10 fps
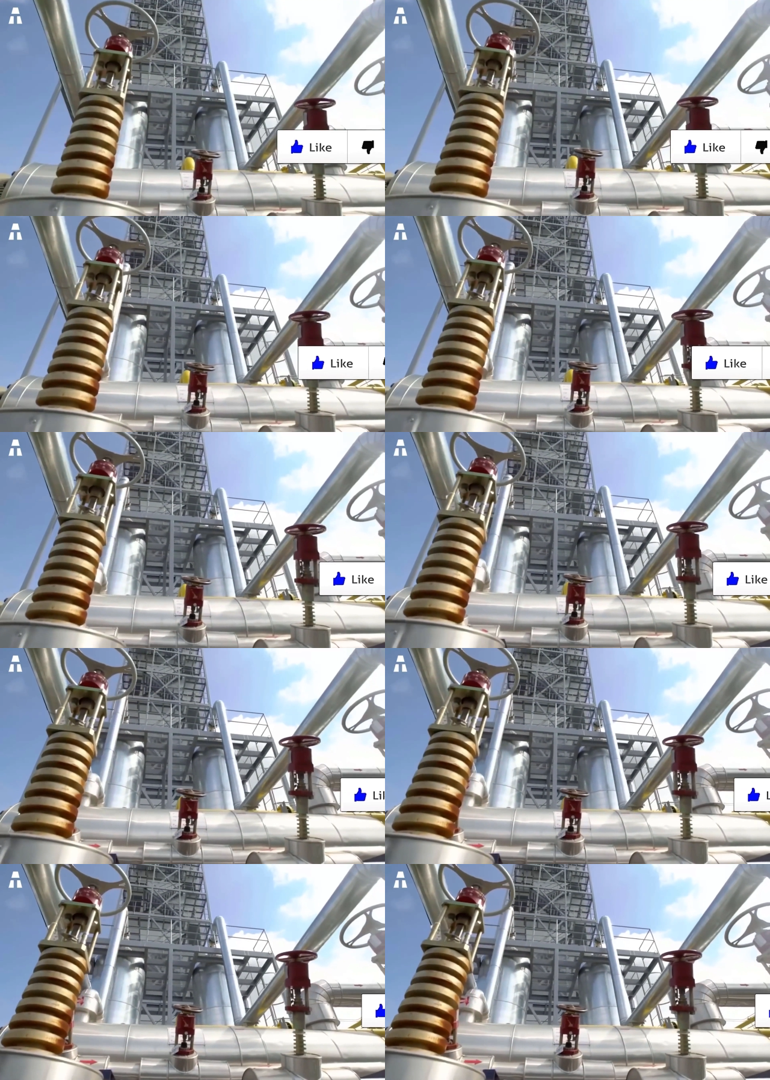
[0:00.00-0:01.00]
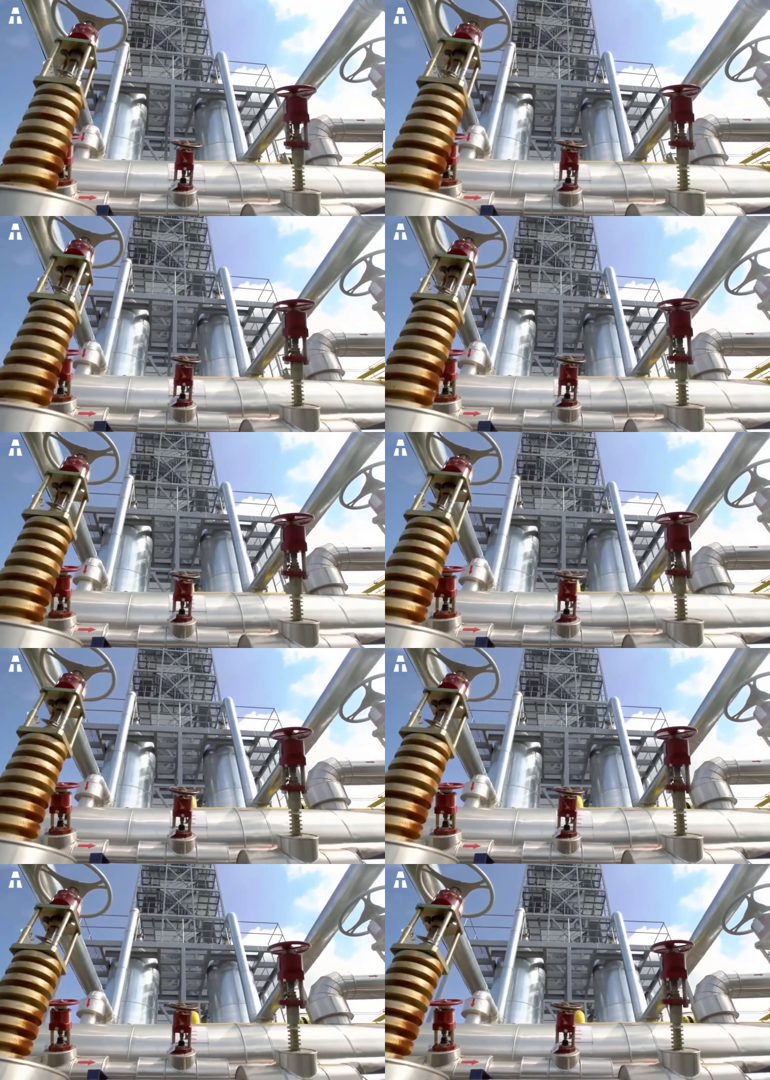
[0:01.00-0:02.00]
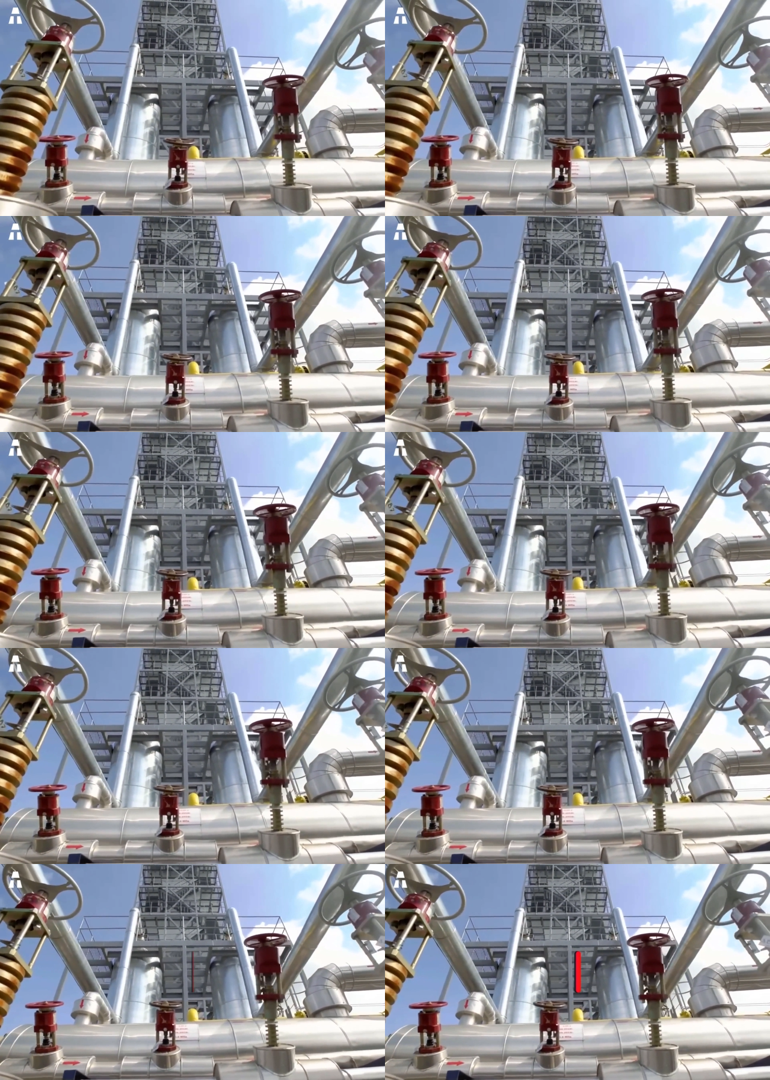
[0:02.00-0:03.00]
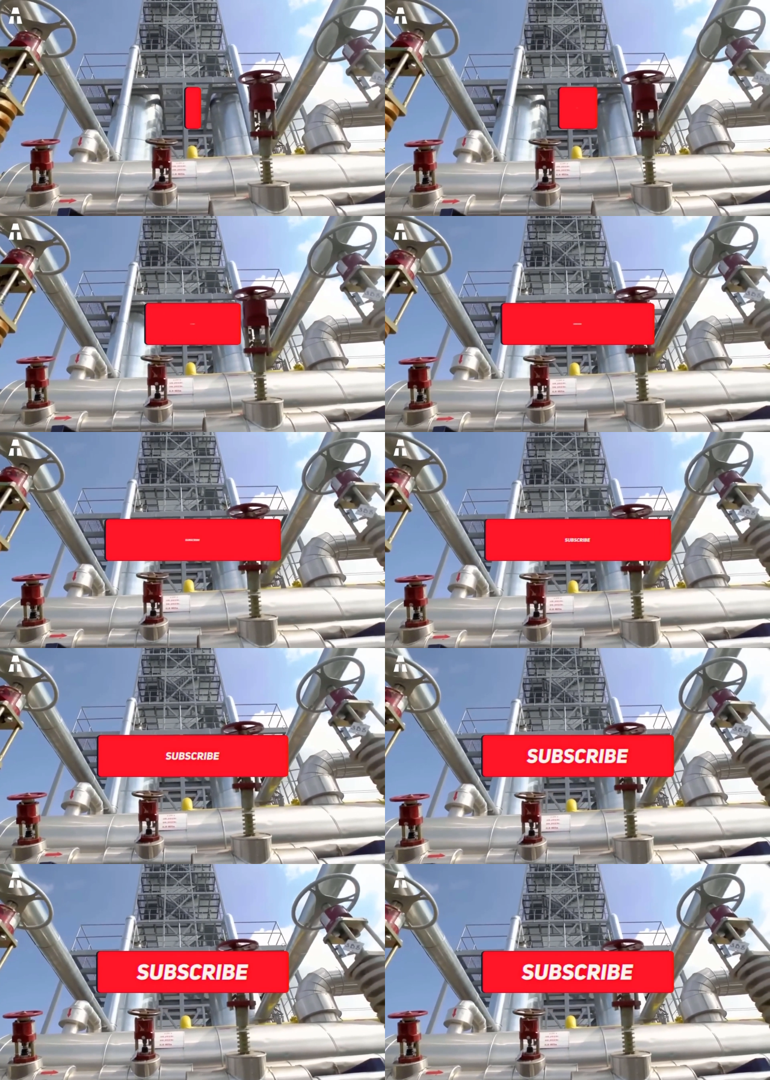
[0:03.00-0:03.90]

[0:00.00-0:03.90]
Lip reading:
[unreadable: no face in view]